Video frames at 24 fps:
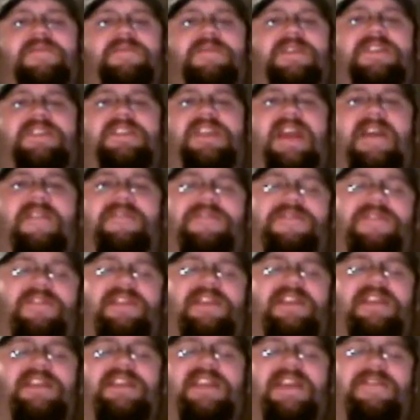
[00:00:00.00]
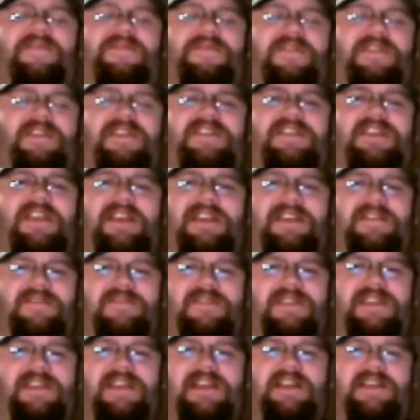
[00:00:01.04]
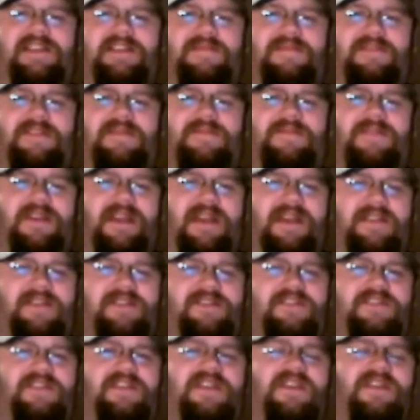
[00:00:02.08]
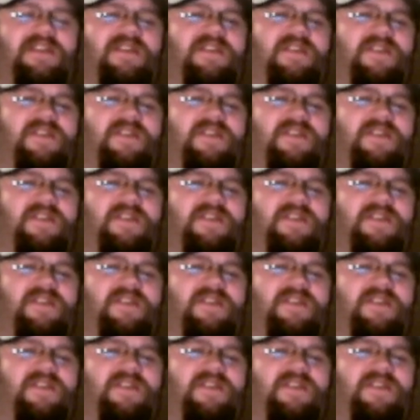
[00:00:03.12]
but definitely check out the IWWS.